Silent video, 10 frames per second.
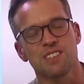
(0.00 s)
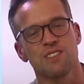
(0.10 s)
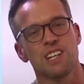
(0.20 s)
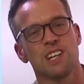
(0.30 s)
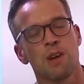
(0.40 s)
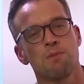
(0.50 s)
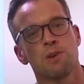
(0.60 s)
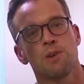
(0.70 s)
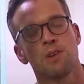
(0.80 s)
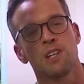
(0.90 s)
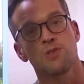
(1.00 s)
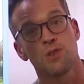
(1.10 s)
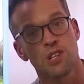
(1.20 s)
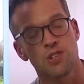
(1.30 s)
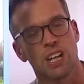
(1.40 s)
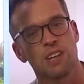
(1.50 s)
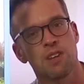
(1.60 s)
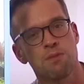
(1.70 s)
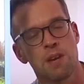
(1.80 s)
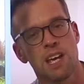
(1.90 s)
I really hope you enjoy the journey
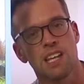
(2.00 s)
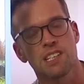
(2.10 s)
with me.